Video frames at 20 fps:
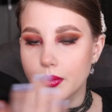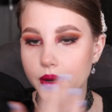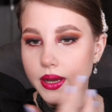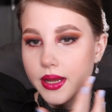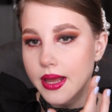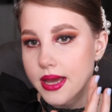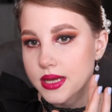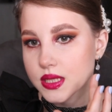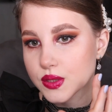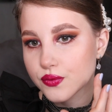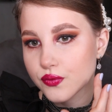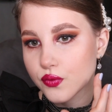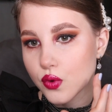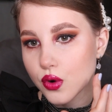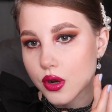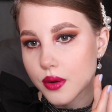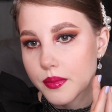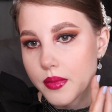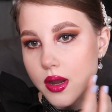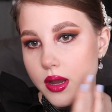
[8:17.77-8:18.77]
But as
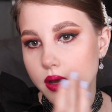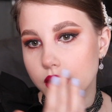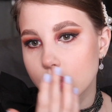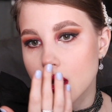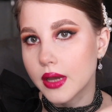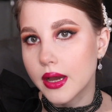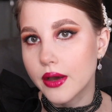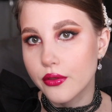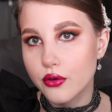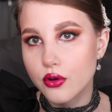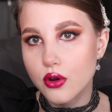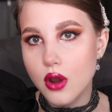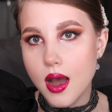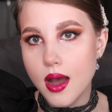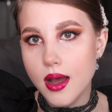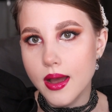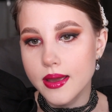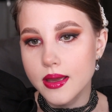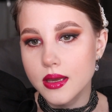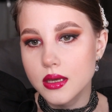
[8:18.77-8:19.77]
for my other
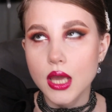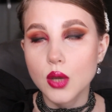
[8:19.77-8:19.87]
eye,